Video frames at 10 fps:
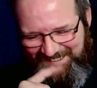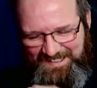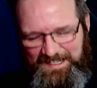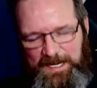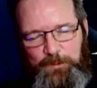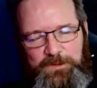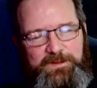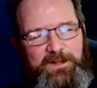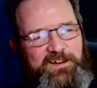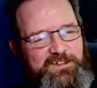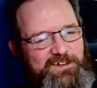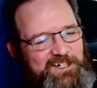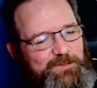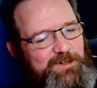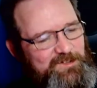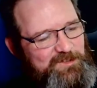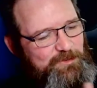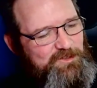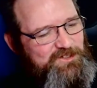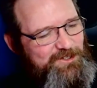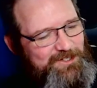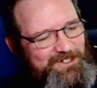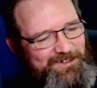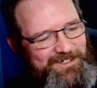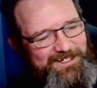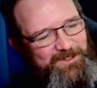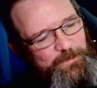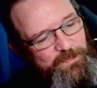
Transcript: And I was talking about extortion earlier, right?